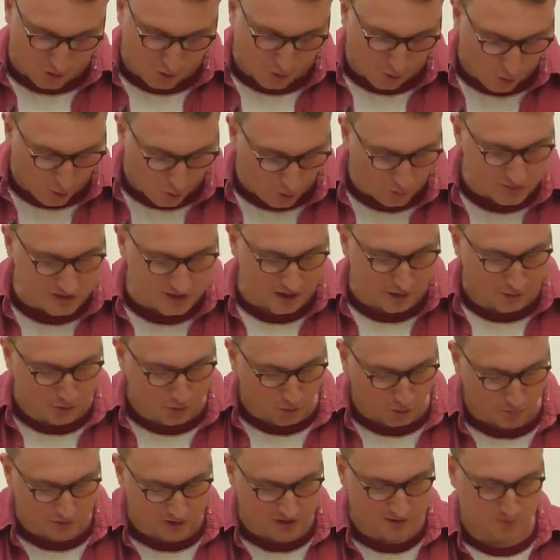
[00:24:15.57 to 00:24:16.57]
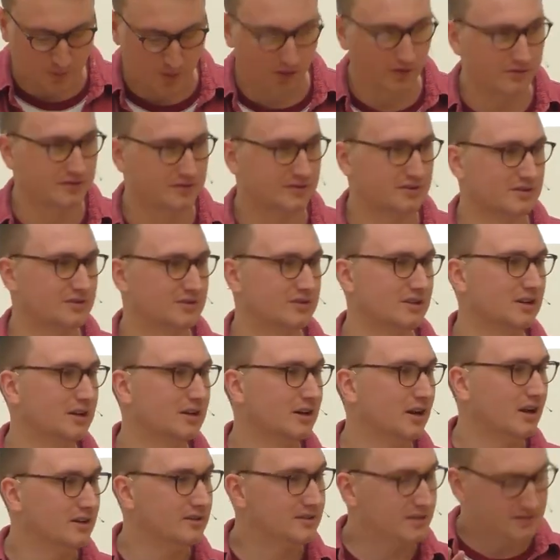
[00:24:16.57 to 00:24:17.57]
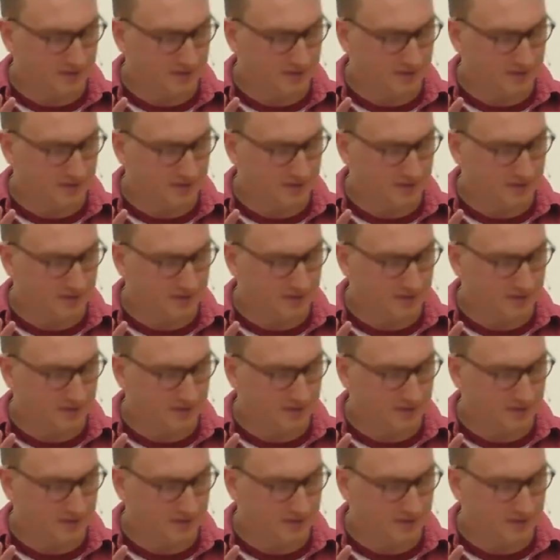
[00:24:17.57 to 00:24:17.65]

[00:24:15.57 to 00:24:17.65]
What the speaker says: Or is our gut response to